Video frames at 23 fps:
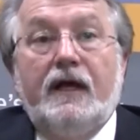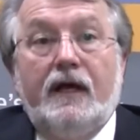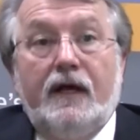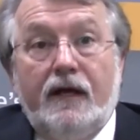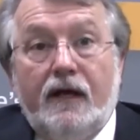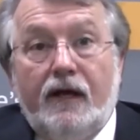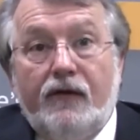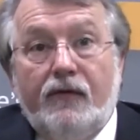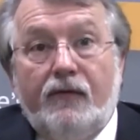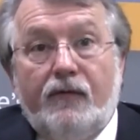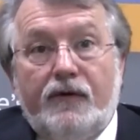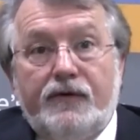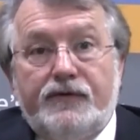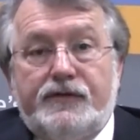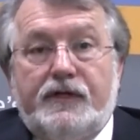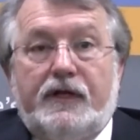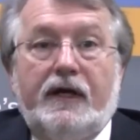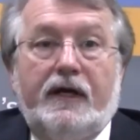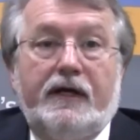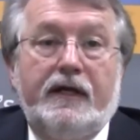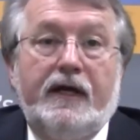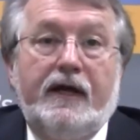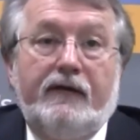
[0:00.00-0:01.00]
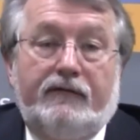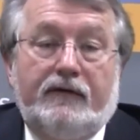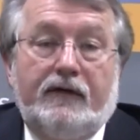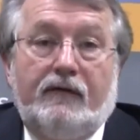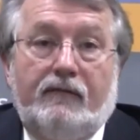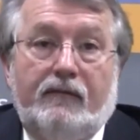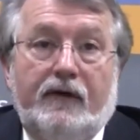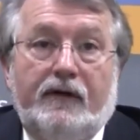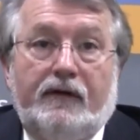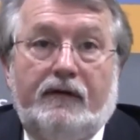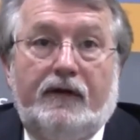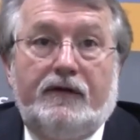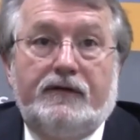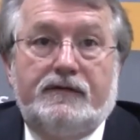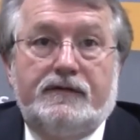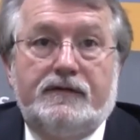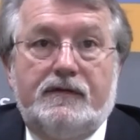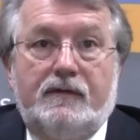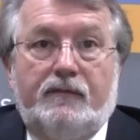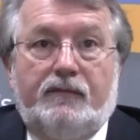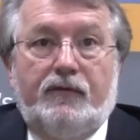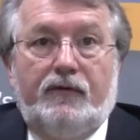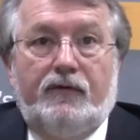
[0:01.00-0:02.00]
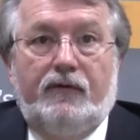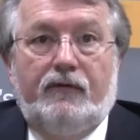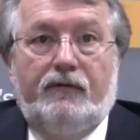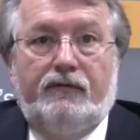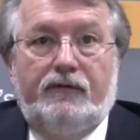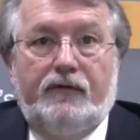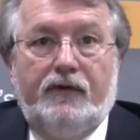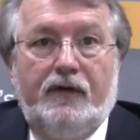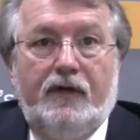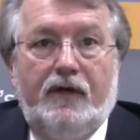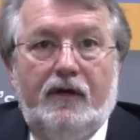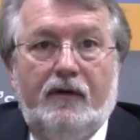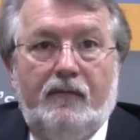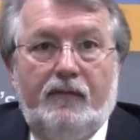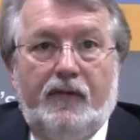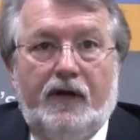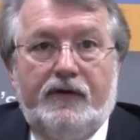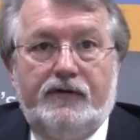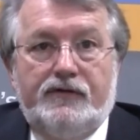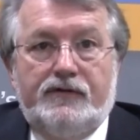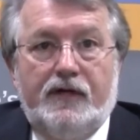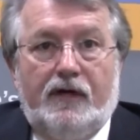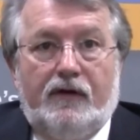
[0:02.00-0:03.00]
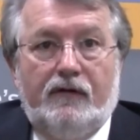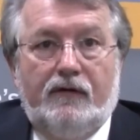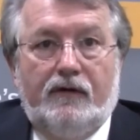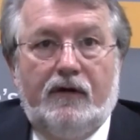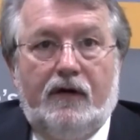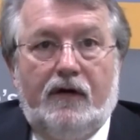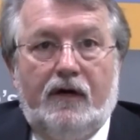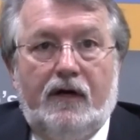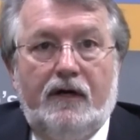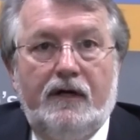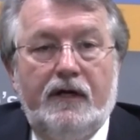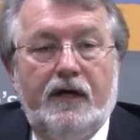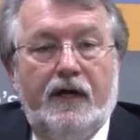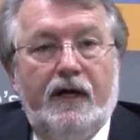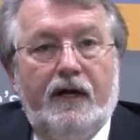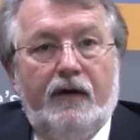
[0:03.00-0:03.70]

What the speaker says: In other words, you have to get regulations approved by JELCAR.